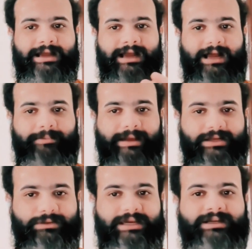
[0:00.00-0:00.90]

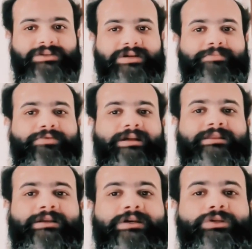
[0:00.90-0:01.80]
and you take a deep breath,
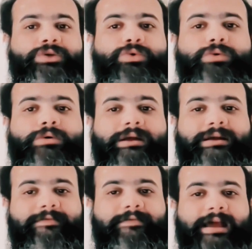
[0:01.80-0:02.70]
you
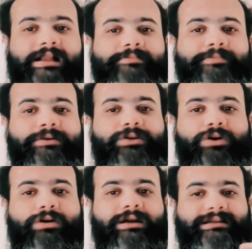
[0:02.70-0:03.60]
help
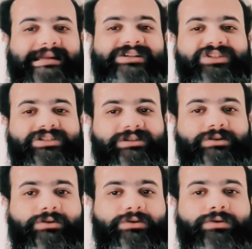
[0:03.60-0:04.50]
your
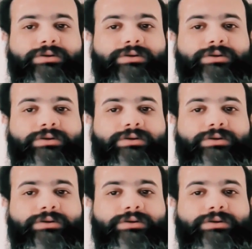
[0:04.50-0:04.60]
attention